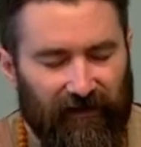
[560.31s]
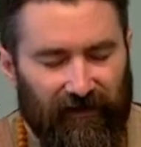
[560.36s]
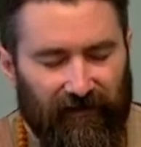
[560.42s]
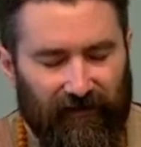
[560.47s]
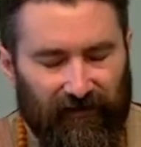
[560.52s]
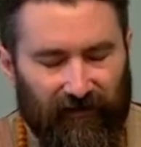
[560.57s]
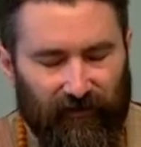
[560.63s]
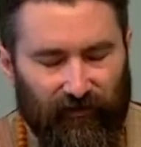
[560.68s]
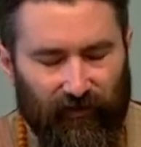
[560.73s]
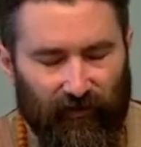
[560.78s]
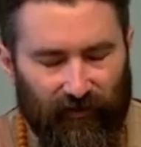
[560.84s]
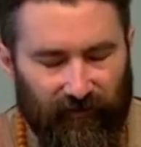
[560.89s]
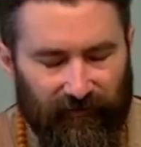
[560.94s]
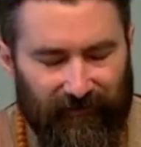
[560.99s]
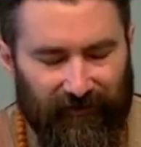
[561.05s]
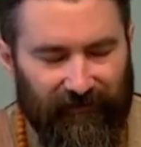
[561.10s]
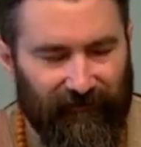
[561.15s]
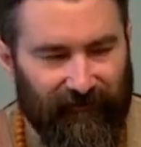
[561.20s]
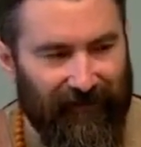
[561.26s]
the
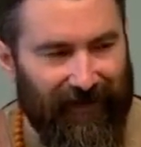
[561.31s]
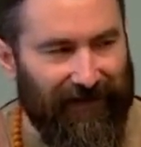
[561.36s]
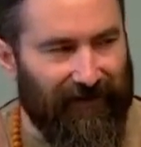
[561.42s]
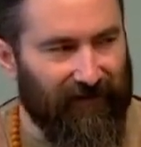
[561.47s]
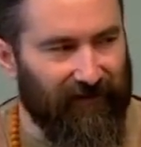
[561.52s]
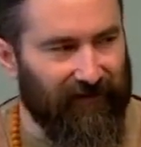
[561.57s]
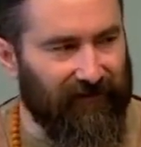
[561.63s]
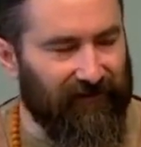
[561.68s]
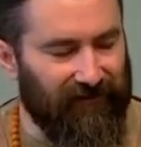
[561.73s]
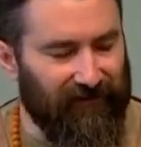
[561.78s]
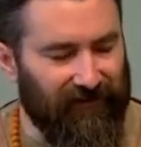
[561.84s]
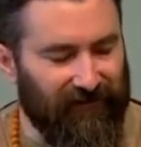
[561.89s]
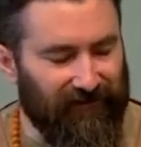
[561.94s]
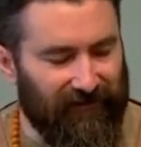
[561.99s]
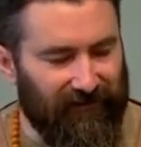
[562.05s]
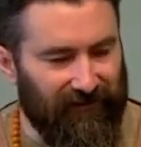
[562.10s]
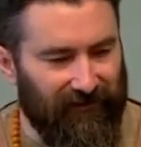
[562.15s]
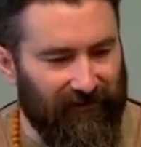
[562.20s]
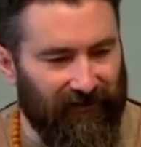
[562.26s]
dormant
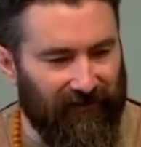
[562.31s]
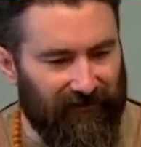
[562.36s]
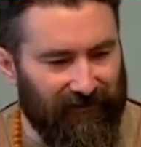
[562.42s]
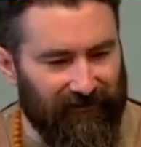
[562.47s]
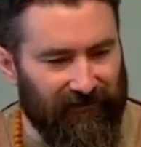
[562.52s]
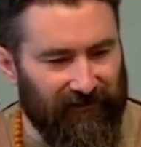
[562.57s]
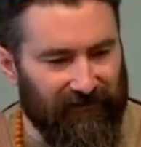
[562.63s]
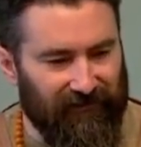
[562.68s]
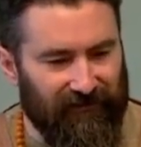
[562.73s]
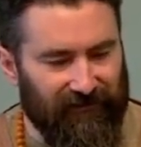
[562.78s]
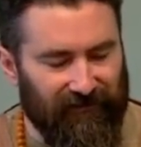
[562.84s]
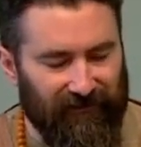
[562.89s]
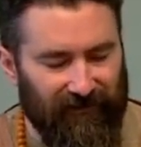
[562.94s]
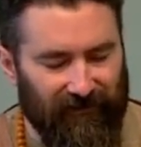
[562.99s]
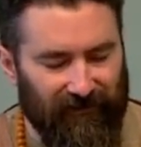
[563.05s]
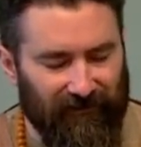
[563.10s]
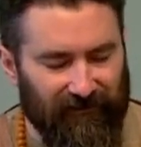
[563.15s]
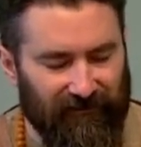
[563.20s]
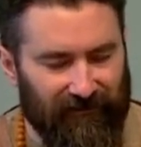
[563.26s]
faculties in us,
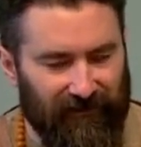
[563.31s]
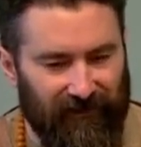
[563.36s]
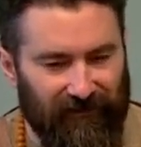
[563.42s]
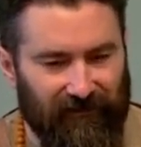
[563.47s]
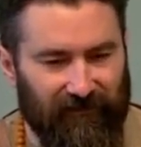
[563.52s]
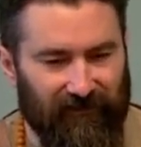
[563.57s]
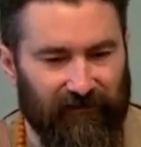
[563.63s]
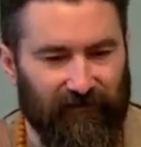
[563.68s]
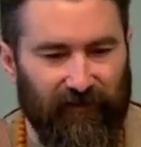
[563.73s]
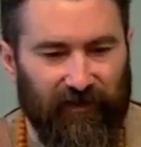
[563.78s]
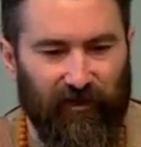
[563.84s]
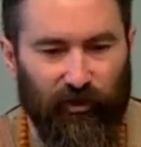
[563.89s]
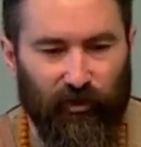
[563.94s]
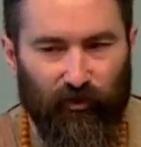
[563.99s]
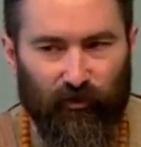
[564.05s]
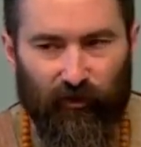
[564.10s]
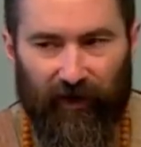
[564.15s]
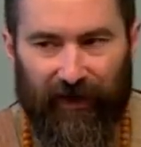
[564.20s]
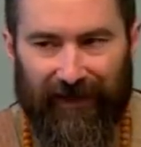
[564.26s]
subtle centers which
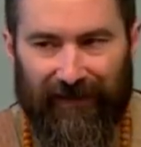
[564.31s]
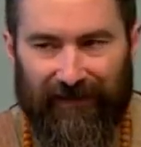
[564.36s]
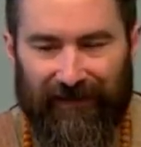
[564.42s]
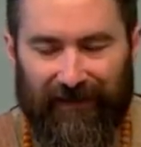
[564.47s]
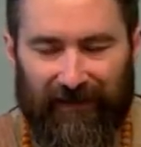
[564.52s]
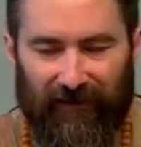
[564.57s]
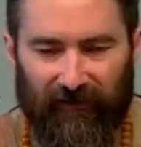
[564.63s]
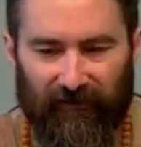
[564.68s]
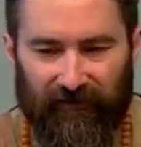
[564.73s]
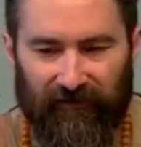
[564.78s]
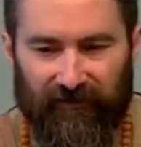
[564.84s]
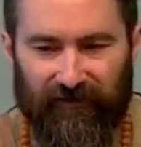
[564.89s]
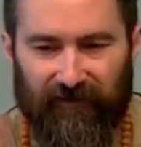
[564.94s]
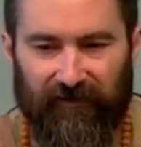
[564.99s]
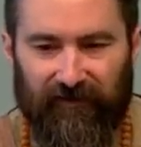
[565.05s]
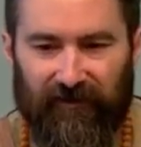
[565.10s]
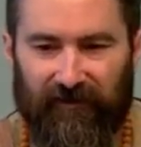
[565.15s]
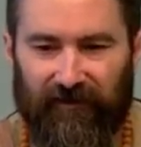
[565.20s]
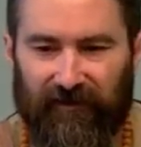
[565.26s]
dry out
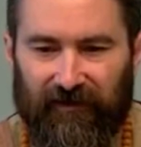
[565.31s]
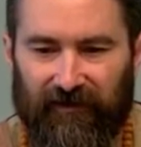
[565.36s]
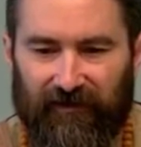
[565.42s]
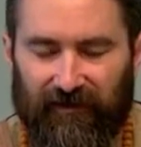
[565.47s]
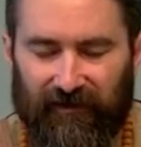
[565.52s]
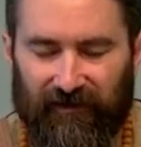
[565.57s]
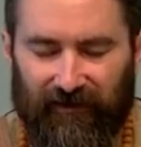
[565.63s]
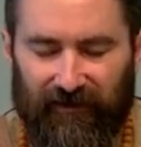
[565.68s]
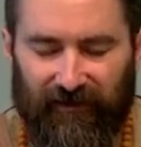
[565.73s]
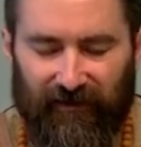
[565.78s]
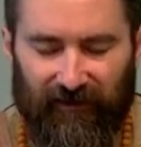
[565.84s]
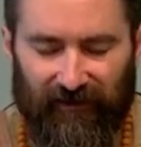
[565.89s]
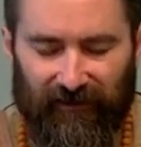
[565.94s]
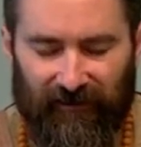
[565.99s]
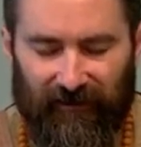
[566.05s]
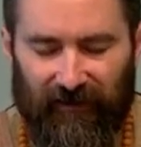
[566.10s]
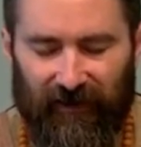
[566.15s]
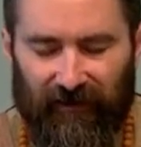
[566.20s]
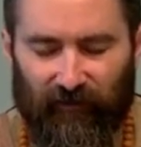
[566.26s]

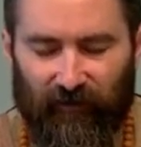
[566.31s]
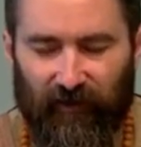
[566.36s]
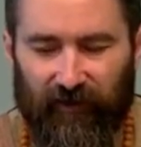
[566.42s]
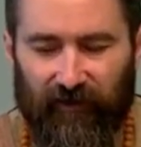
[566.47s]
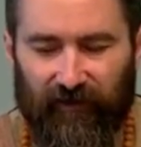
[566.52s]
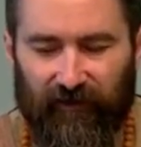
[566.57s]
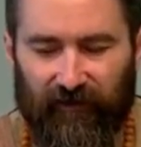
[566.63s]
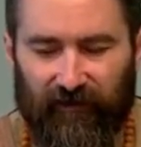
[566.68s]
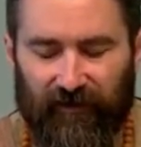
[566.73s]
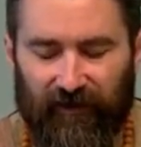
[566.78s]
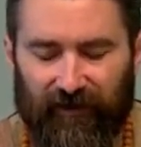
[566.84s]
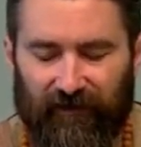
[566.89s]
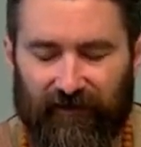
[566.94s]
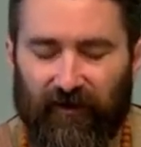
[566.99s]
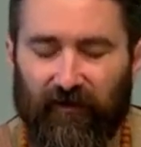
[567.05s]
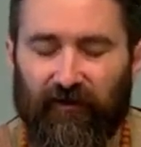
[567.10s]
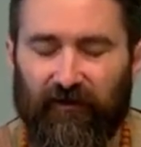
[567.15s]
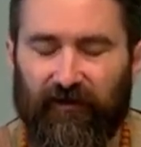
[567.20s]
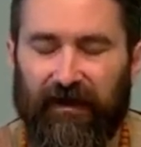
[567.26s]
and wither and
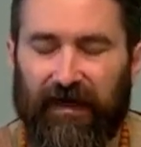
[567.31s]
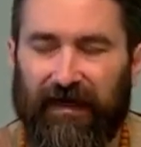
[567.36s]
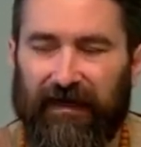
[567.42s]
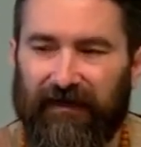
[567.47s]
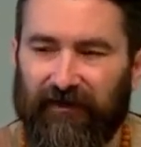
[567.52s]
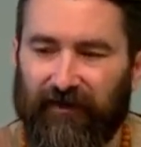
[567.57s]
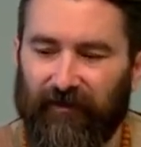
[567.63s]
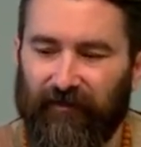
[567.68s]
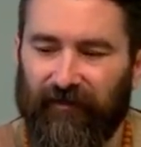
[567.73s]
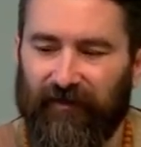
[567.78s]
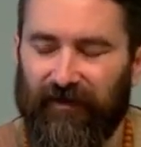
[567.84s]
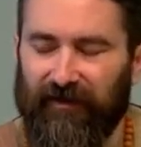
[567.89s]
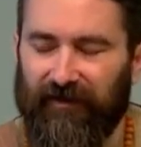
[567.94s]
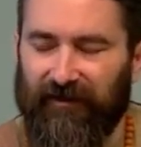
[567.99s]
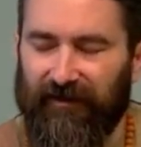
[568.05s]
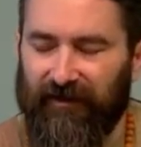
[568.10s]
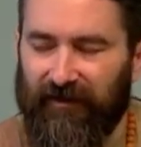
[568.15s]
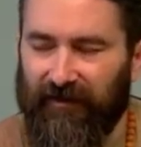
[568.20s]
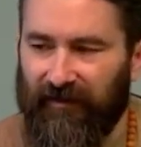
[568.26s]
don't die
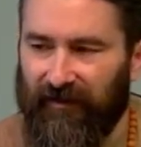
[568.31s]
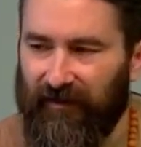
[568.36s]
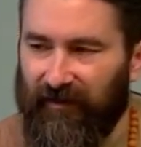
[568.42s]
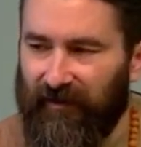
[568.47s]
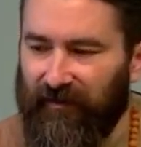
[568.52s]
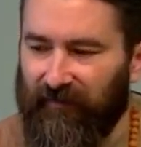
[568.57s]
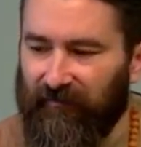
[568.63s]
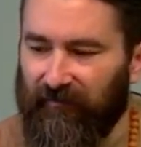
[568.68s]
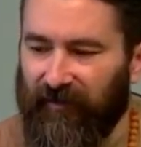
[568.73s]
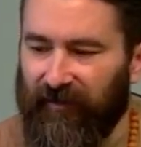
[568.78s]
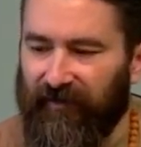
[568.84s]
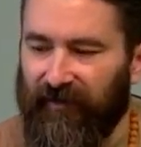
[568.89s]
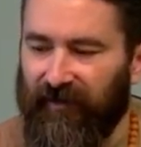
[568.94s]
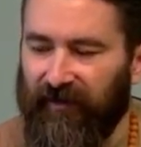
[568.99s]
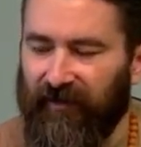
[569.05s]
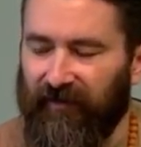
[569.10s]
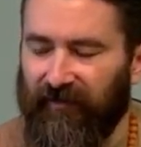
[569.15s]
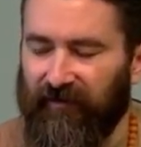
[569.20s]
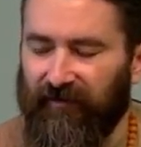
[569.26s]
completely, but
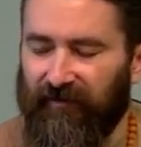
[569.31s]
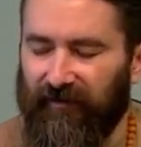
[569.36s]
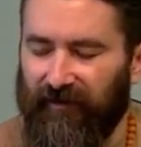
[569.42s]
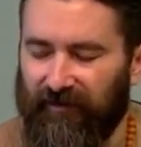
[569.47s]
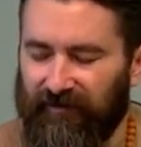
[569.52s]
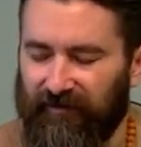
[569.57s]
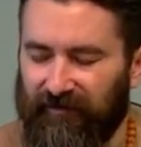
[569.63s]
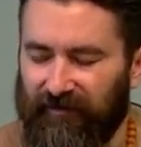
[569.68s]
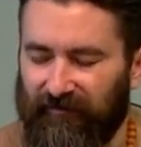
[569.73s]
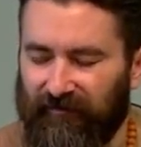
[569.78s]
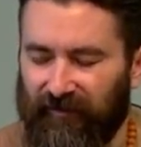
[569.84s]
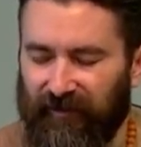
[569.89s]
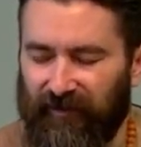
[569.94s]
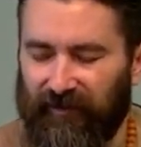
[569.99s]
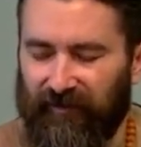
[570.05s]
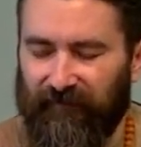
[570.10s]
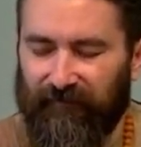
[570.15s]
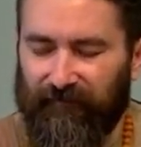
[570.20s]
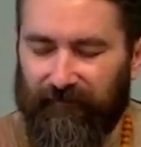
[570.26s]
they're
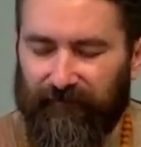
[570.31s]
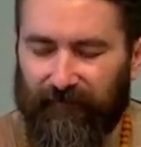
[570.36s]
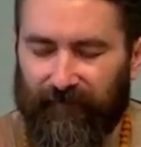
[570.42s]
simply